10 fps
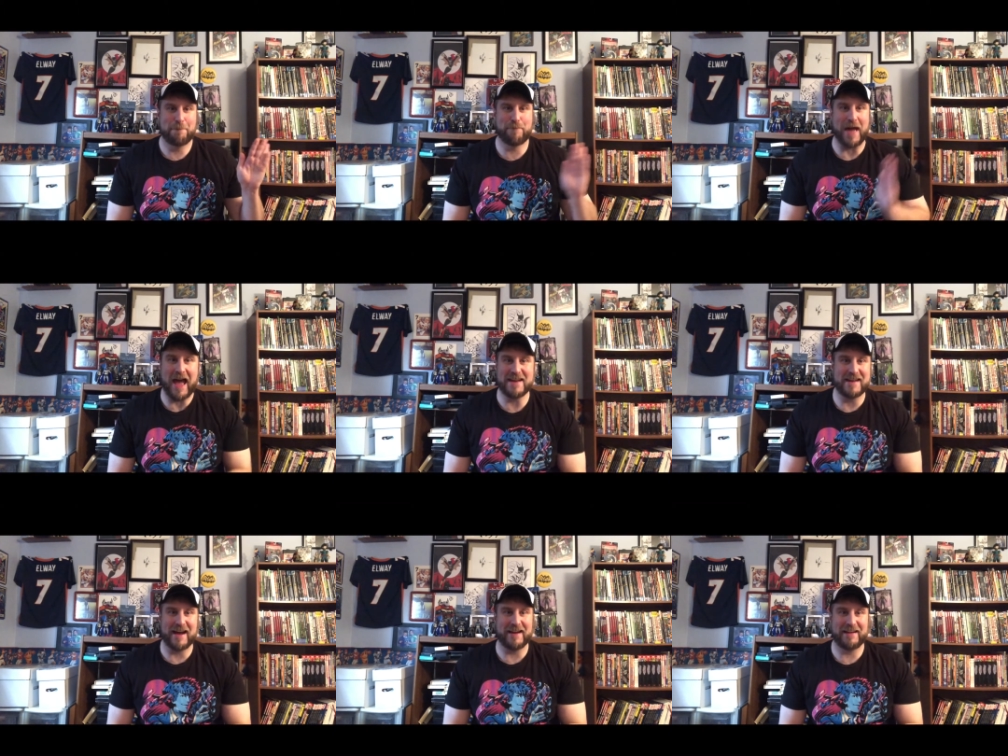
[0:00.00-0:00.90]
bad
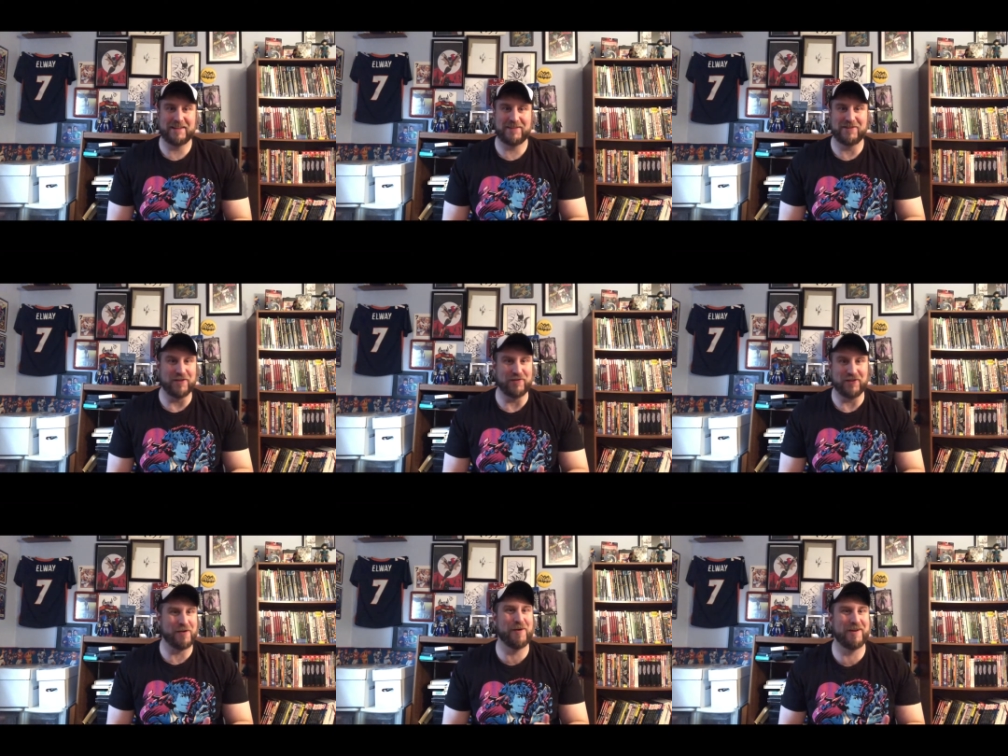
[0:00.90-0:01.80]
nineties
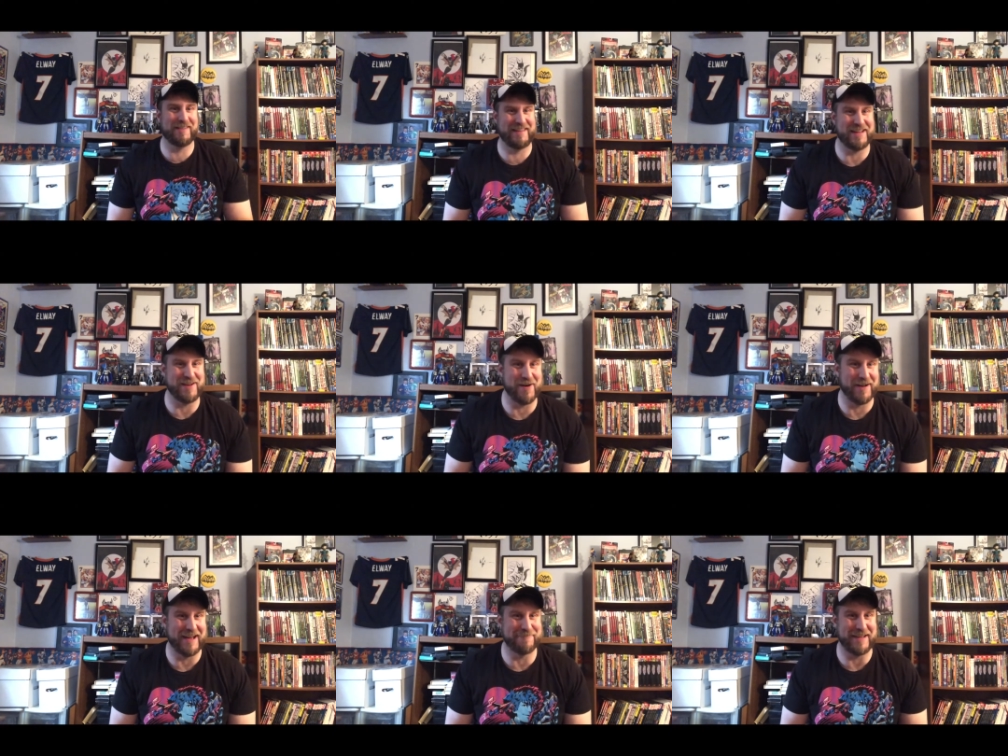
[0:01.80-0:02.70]
juju. You know
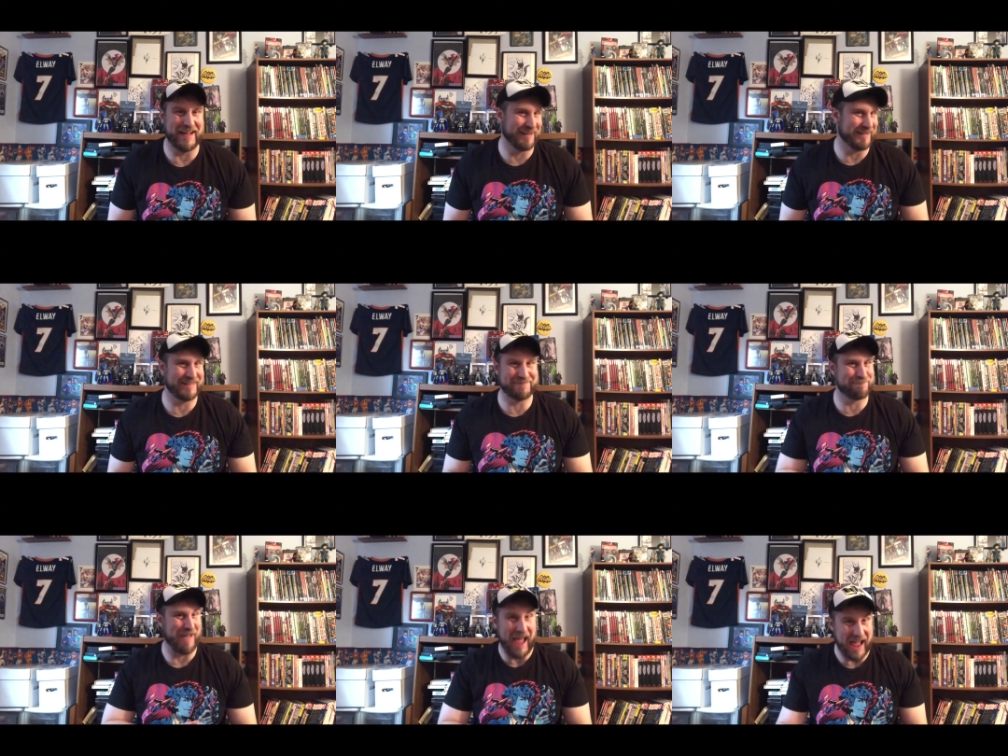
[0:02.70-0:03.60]
what I mean? Just
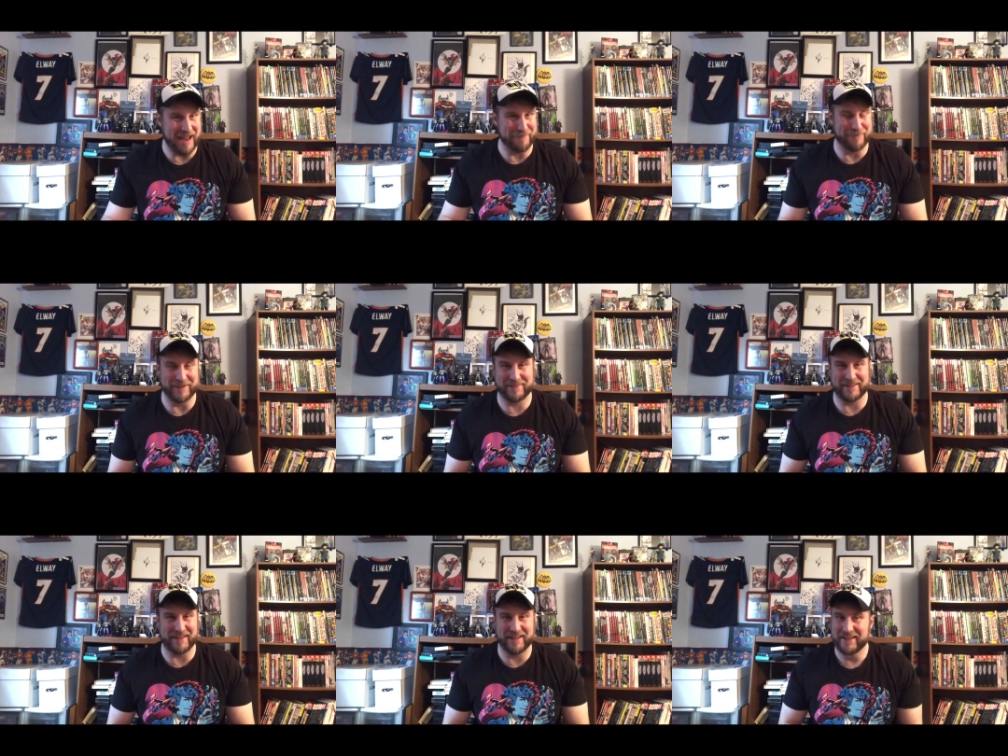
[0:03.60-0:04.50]
bad. But
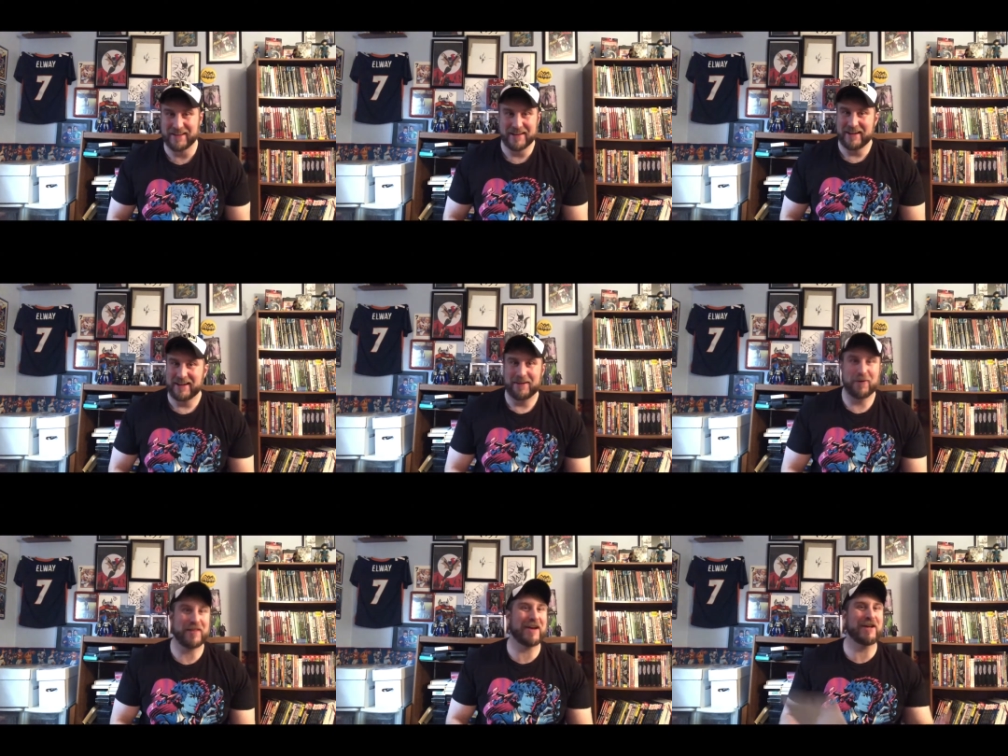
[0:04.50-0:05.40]
uh,
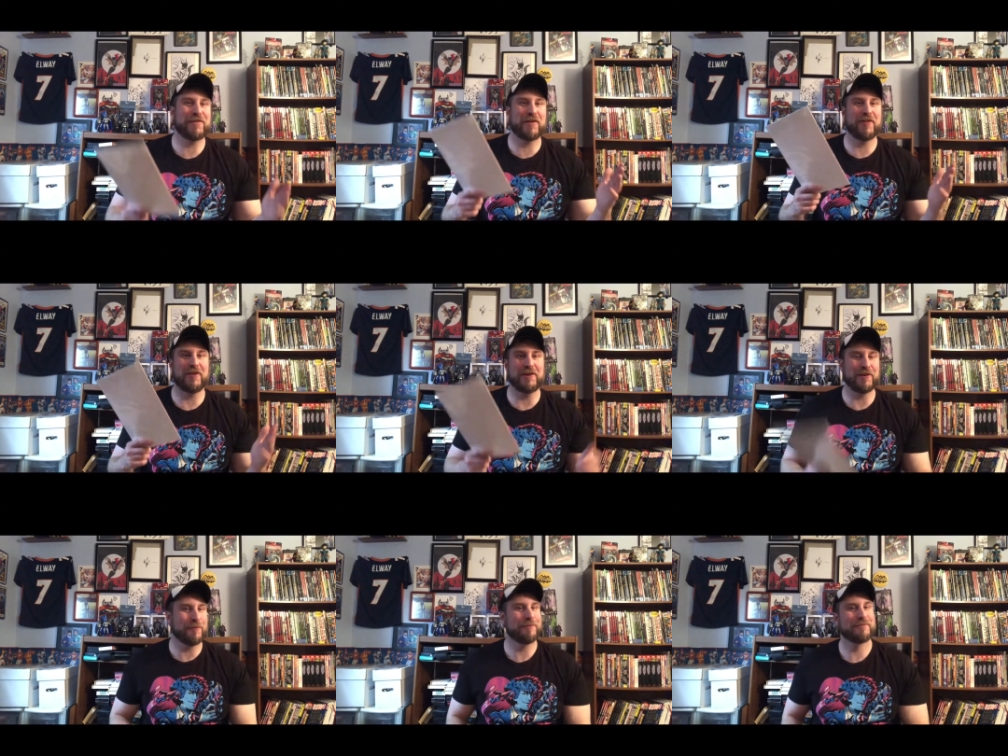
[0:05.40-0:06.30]
without any further
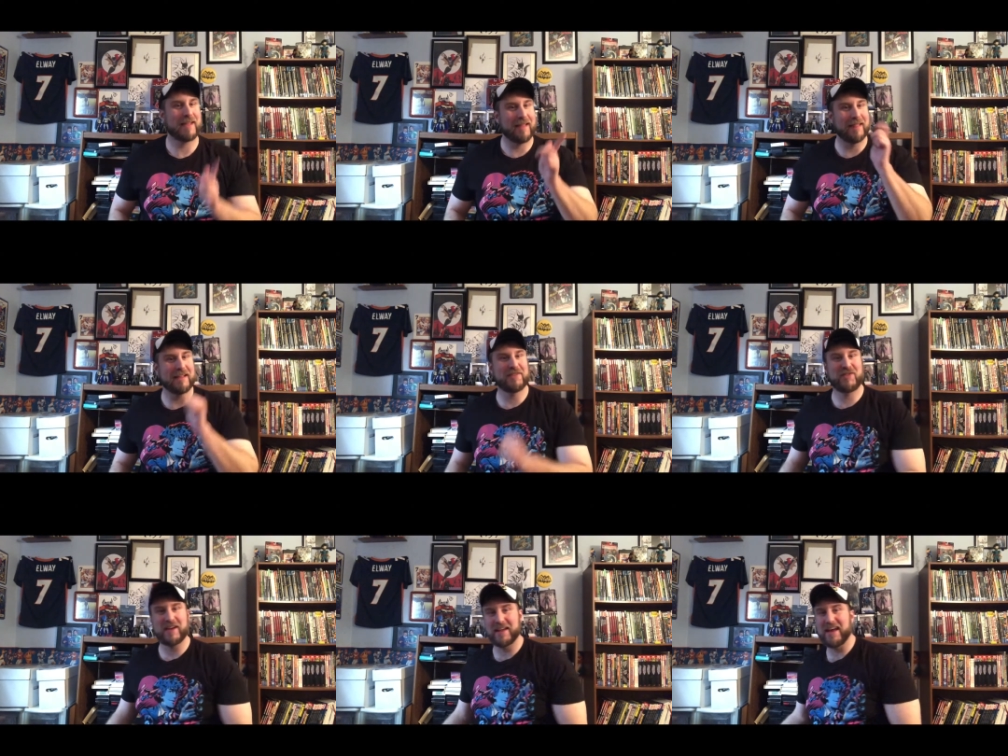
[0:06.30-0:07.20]
ado, let's check it